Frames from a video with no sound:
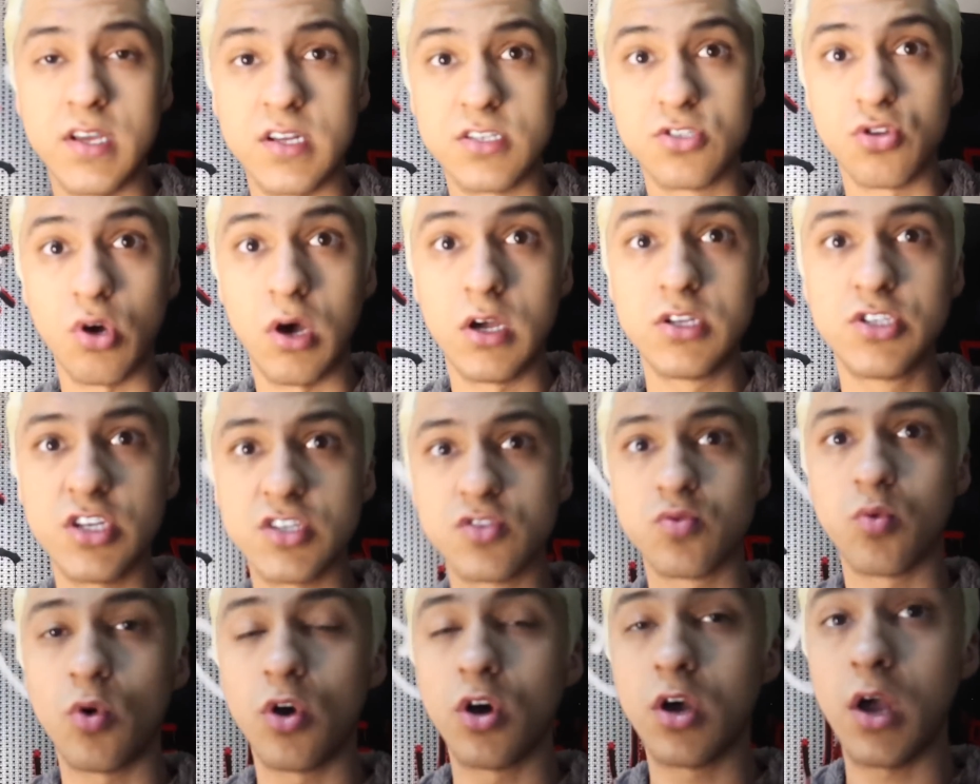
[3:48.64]
guys, so I
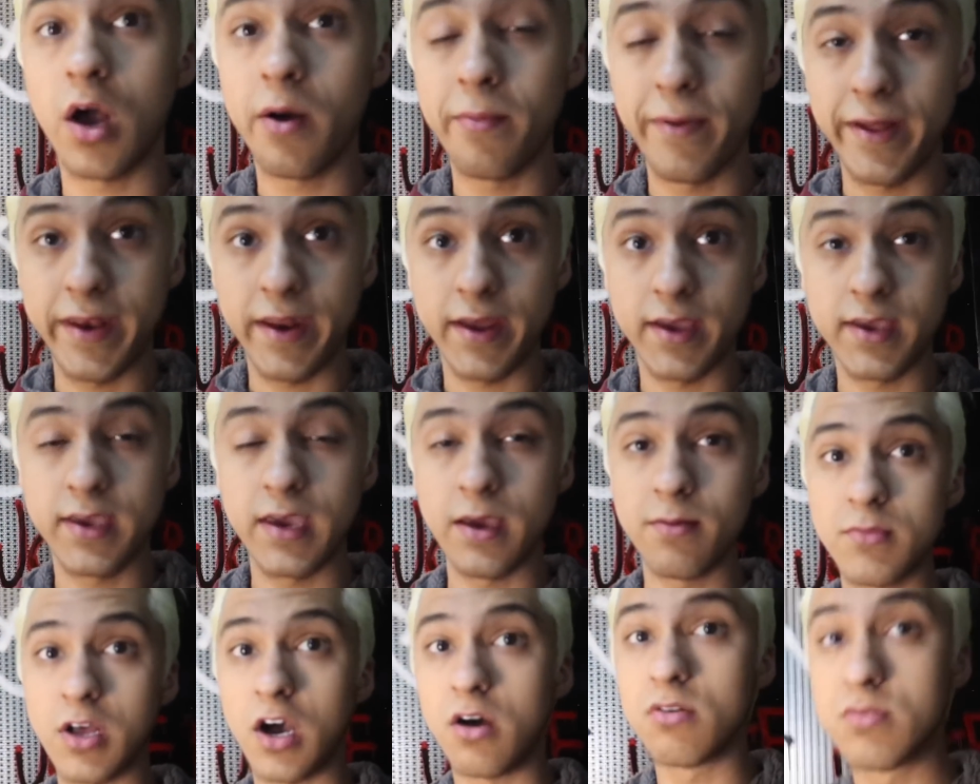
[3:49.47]
just woke up and I
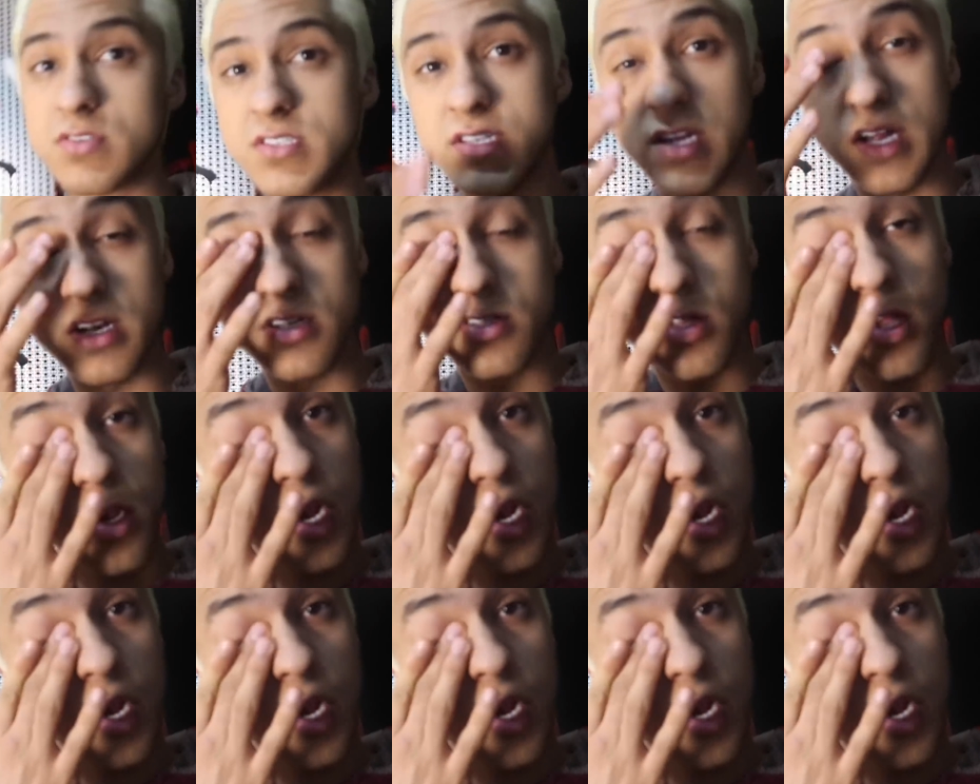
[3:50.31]
came downstairs,